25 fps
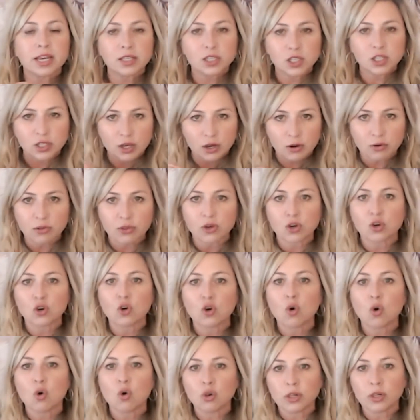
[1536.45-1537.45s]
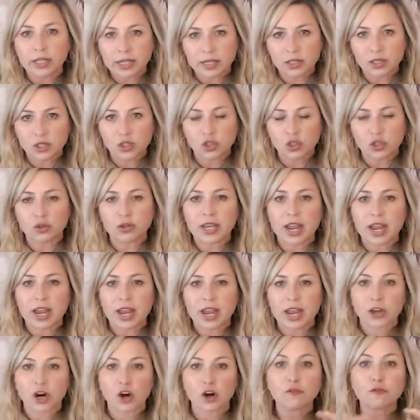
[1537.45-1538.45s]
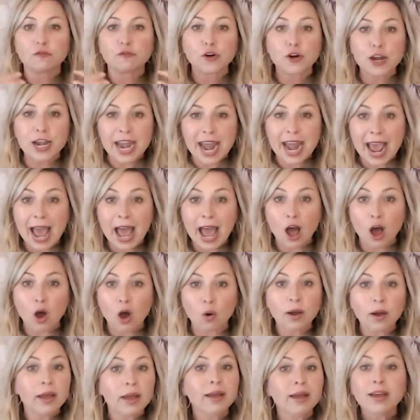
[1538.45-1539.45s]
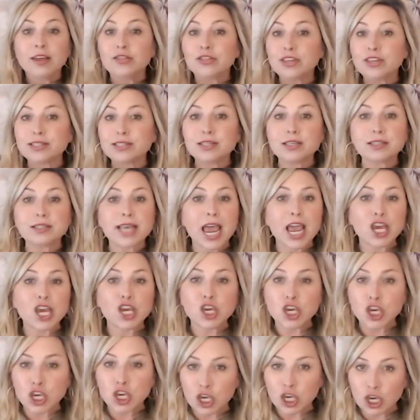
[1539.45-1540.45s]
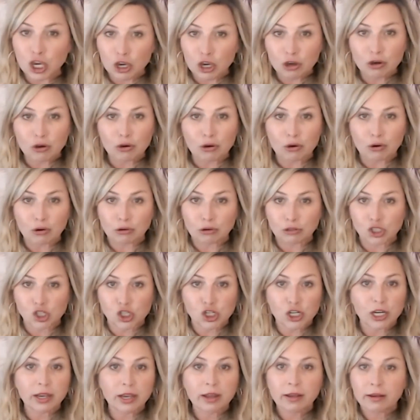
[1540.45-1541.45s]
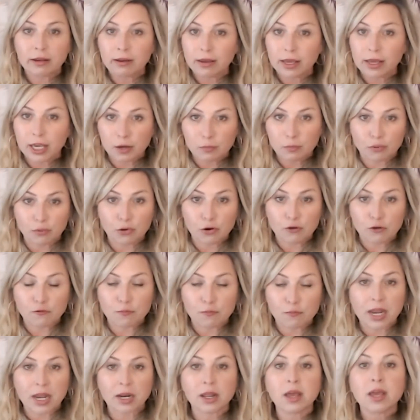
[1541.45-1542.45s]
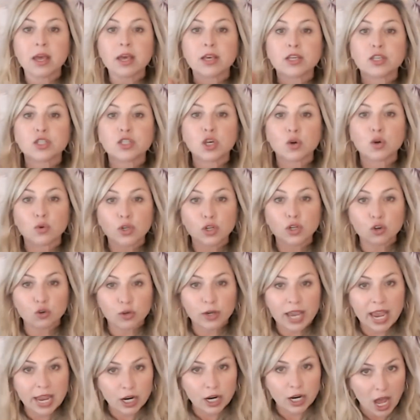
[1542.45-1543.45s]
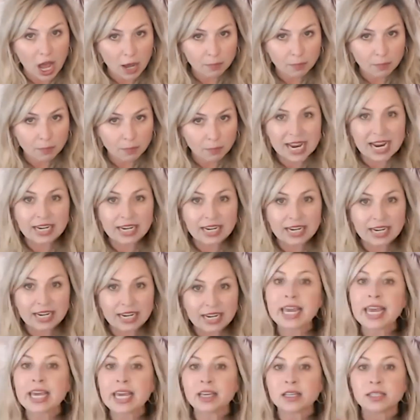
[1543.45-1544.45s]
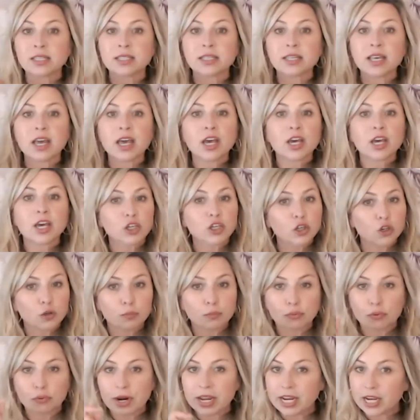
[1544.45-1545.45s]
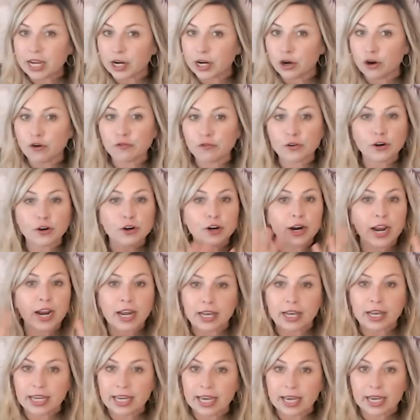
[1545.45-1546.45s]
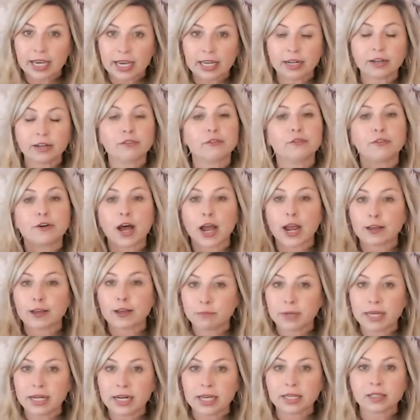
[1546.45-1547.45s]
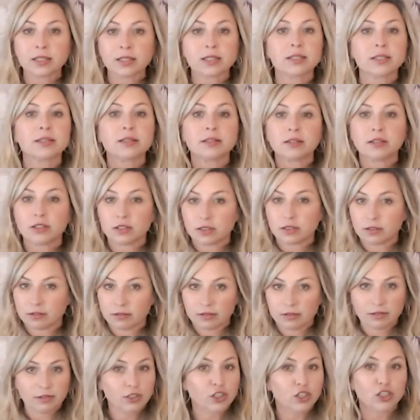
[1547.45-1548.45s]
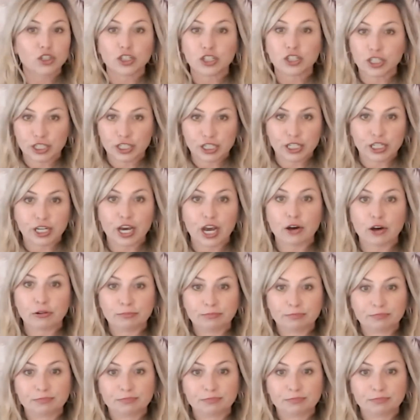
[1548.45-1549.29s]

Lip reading: And so the goal is to get there. For now, this is a huge improvement. So you'll get updated links, you'll bring it over, and again, 5 minutes, you're good to go.